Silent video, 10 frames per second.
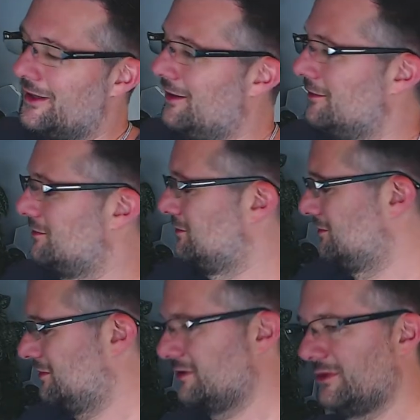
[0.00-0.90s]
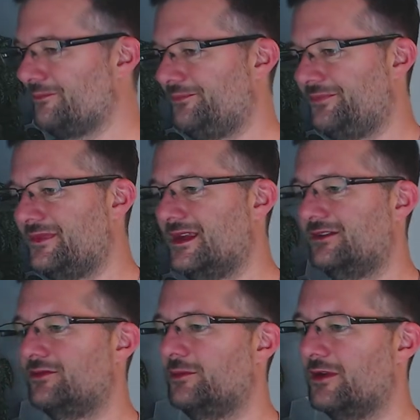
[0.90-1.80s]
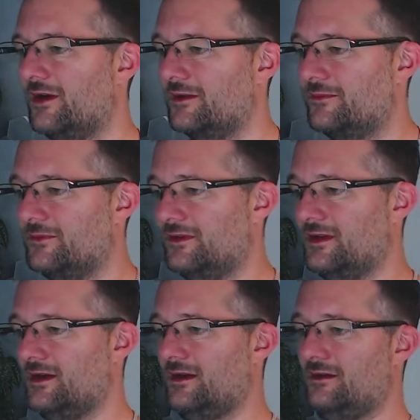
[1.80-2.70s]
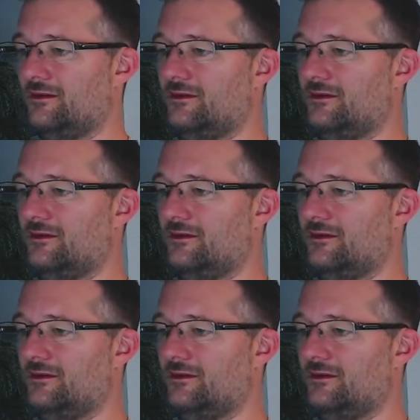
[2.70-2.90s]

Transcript: oh, come on, let's reply. So,